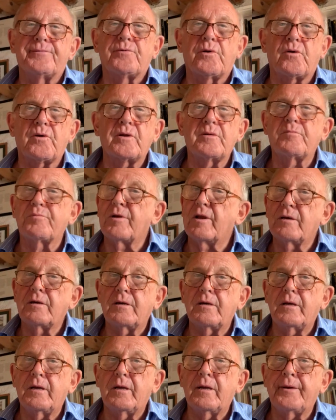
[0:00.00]
Rory
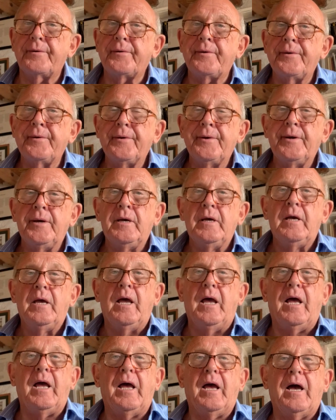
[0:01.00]
Brennan here.
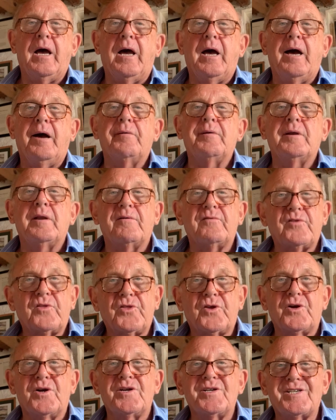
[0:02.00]
We'll have a
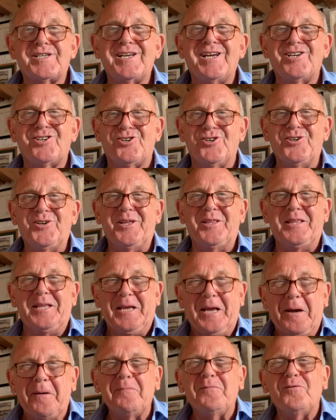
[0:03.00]
third session in the
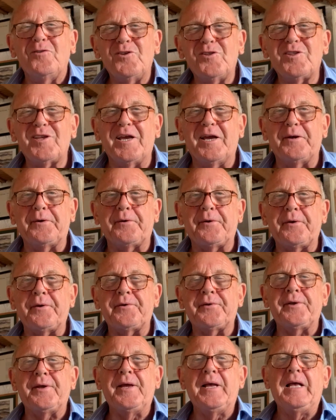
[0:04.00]
Amphitheatres,
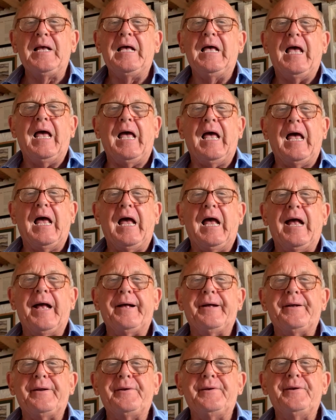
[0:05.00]

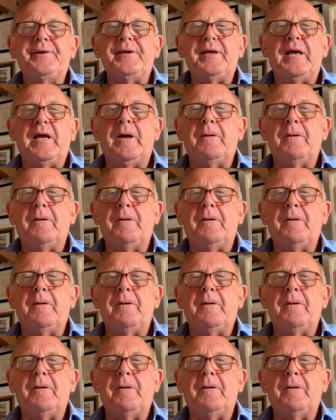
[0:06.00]
and